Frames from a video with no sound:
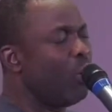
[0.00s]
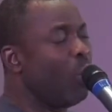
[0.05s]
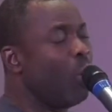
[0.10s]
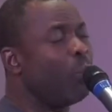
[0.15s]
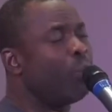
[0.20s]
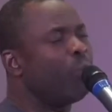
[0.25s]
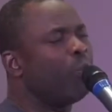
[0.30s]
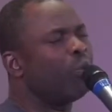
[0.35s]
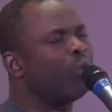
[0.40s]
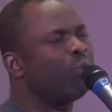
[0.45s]

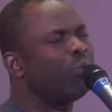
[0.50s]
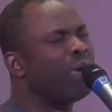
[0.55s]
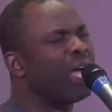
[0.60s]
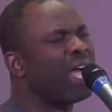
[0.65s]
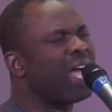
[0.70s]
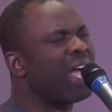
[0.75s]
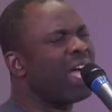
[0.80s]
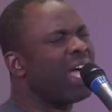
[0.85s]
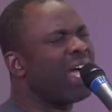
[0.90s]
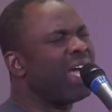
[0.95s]
Open
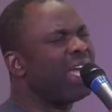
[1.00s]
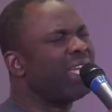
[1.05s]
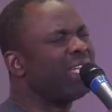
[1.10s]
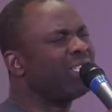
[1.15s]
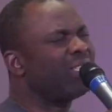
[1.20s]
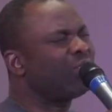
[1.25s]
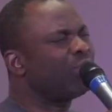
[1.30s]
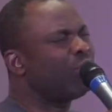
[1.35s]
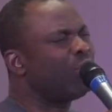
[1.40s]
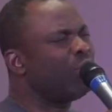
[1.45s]
my
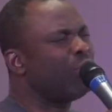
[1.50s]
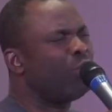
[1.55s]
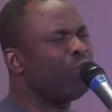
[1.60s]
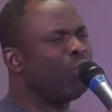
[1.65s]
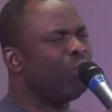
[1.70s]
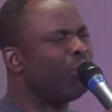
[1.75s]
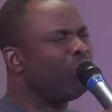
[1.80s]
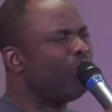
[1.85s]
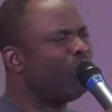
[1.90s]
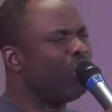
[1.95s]
eyes, O
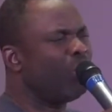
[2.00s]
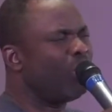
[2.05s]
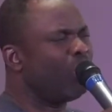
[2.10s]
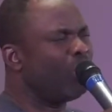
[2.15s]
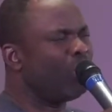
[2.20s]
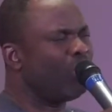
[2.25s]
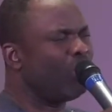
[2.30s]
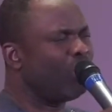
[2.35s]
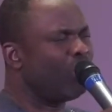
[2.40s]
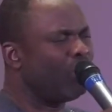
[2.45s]
Lord.